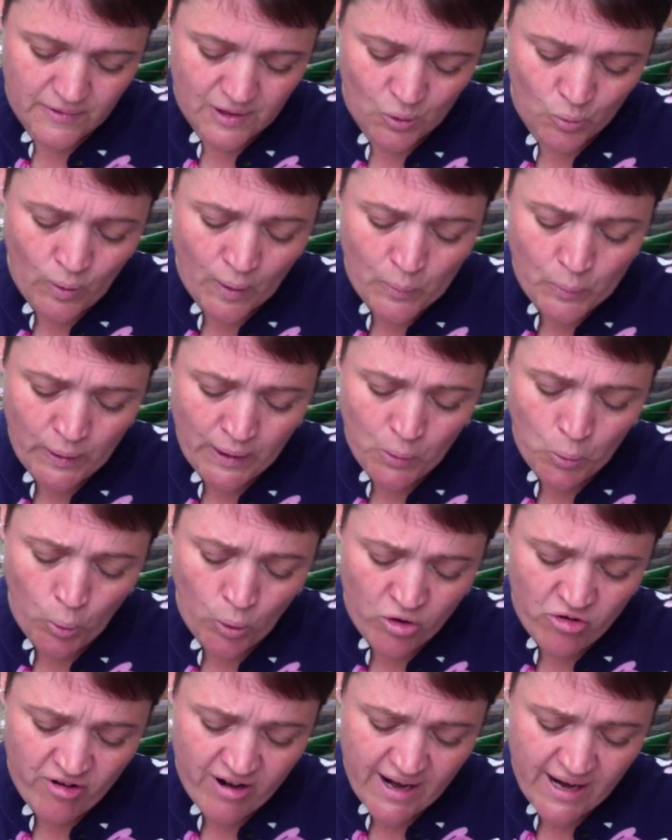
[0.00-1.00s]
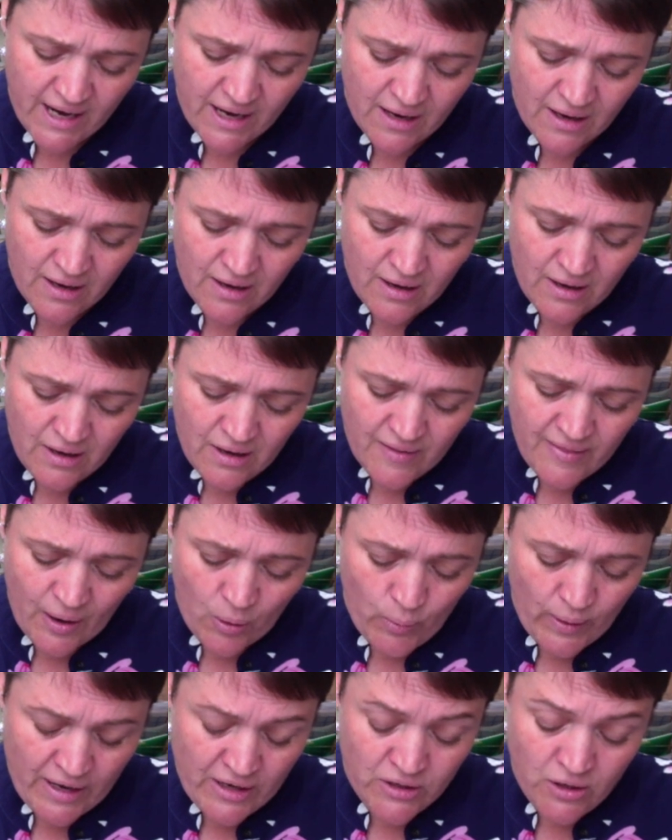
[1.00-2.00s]
When we worry that
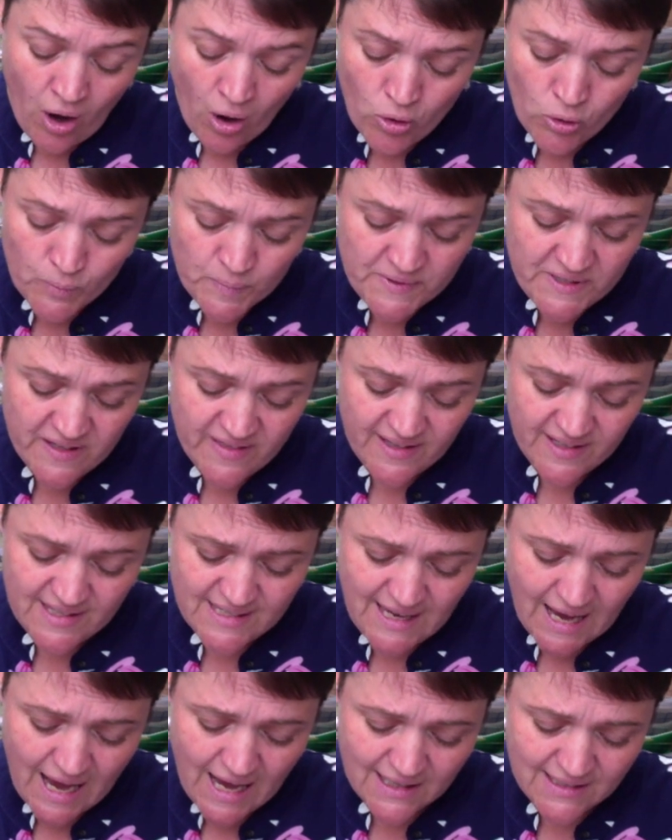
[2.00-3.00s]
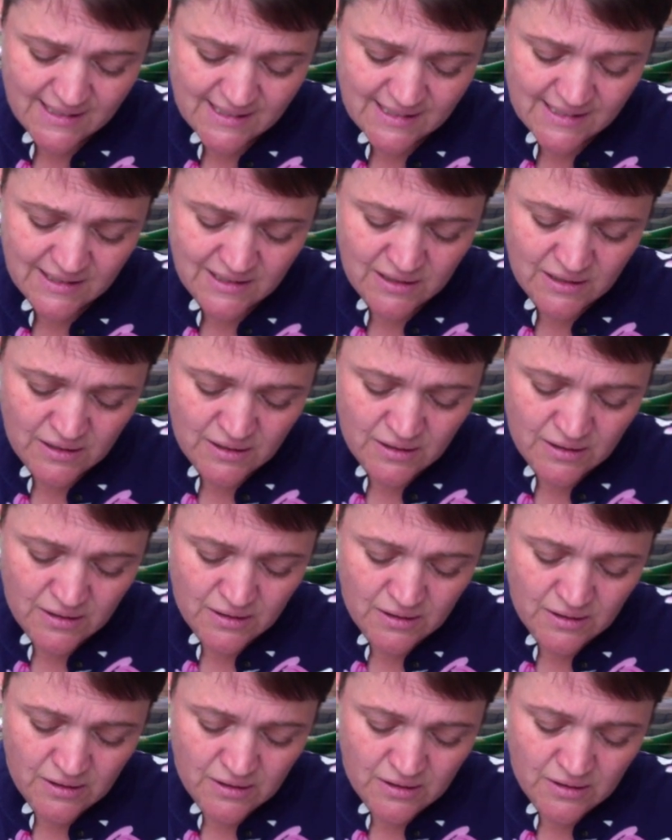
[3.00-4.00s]
we're not up to the task,
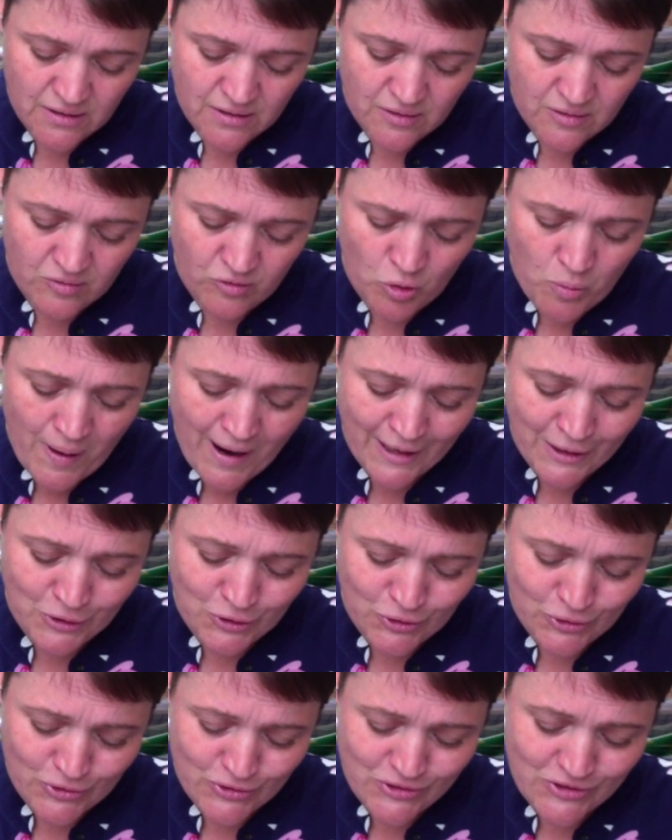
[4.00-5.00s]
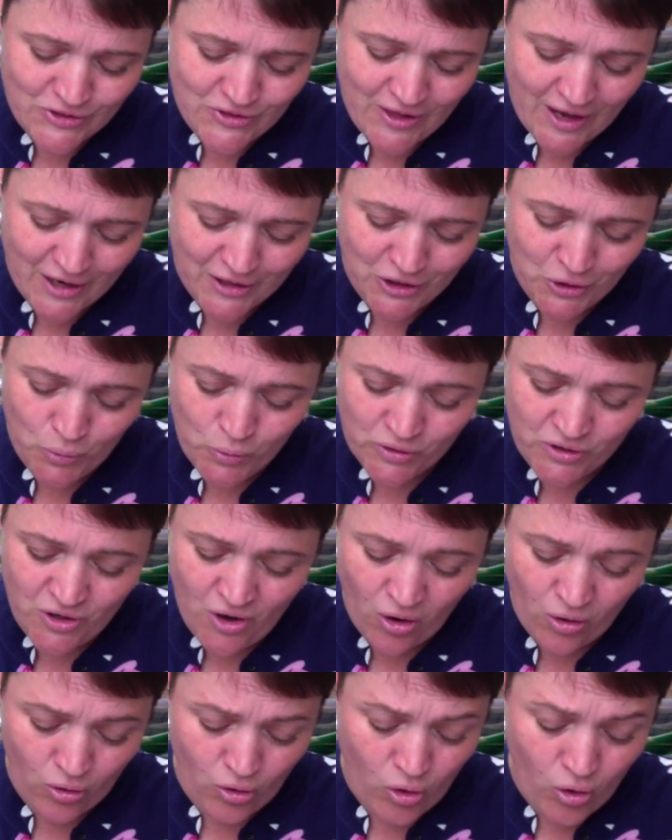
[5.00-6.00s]
remind us that you would
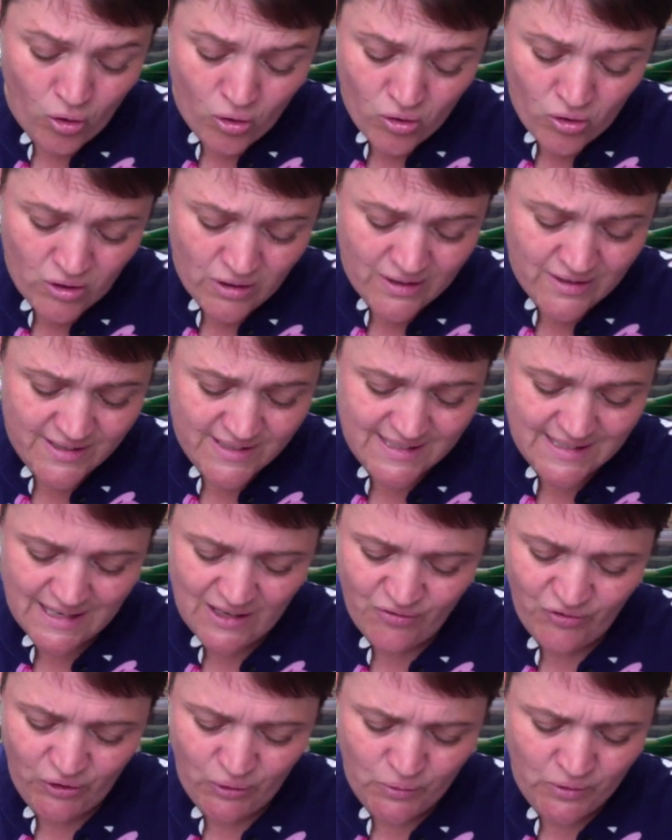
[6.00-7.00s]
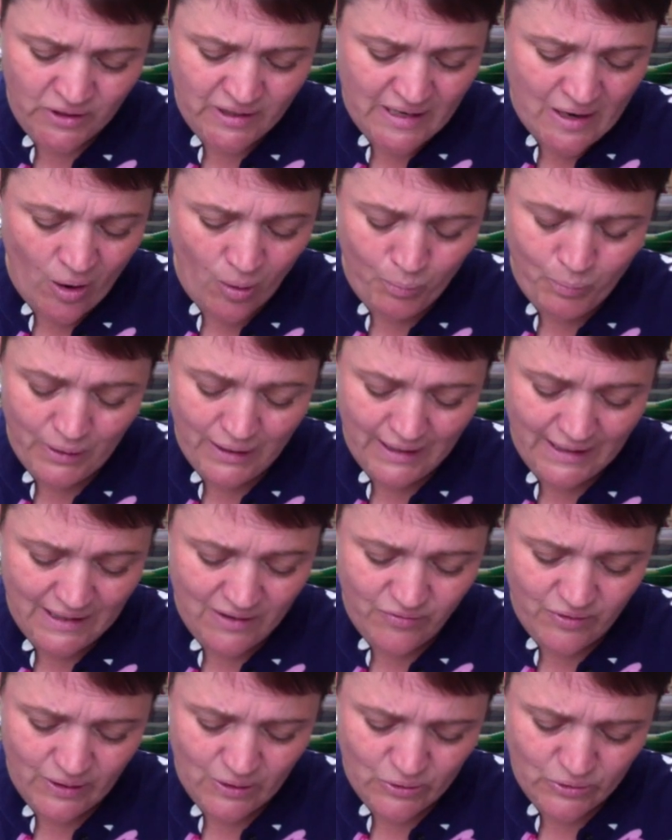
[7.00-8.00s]
not call us if you did not
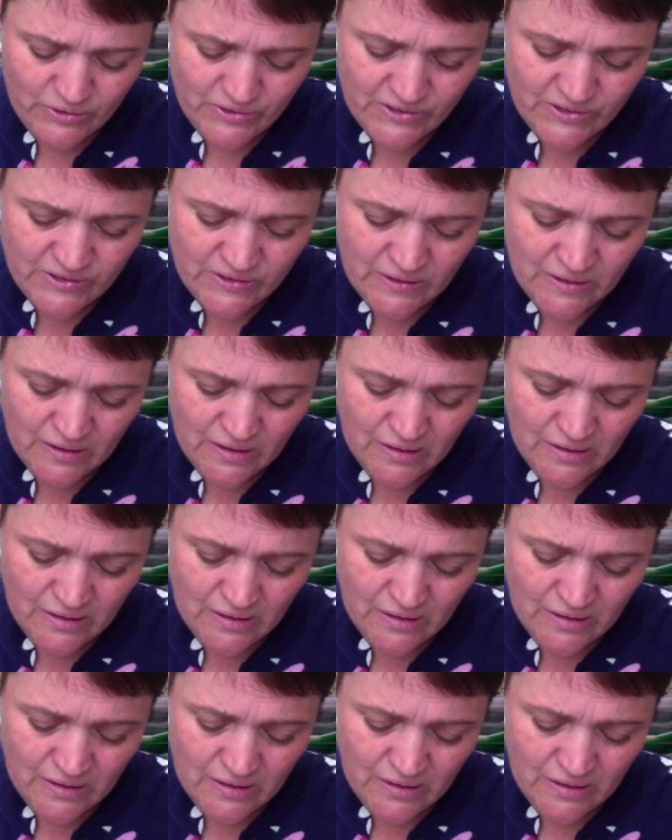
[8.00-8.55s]
believe in us.